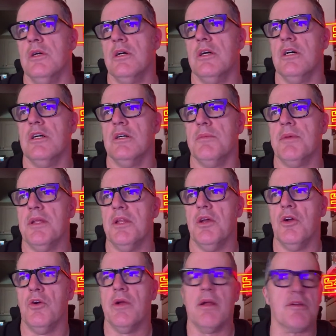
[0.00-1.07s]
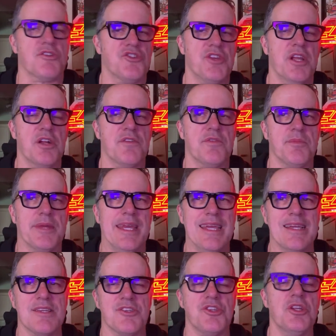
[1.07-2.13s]
I know Eric Singer from
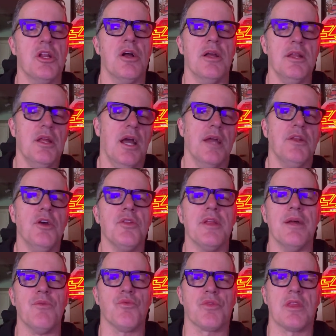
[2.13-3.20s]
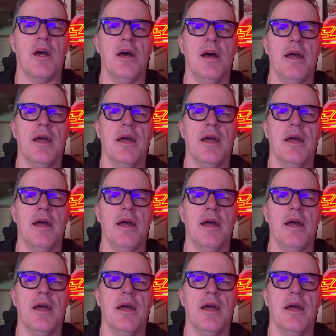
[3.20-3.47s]
Kiss. You know, I know that the